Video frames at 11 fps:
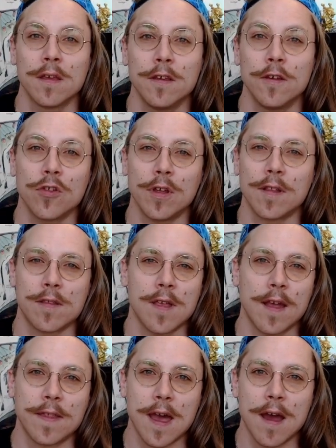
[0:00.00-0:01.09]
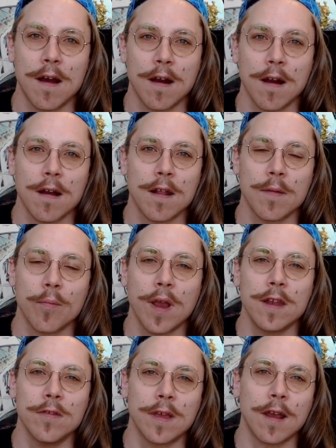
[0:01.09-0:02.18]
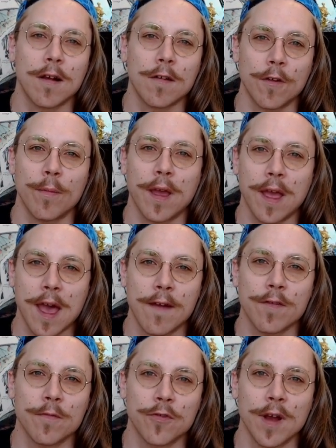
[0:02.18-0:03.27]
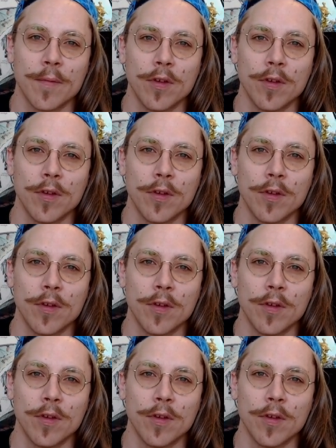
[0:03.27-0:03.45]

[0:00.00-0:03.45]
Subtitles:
Usually it's not that hard. On a brand new character, you might have some trouble,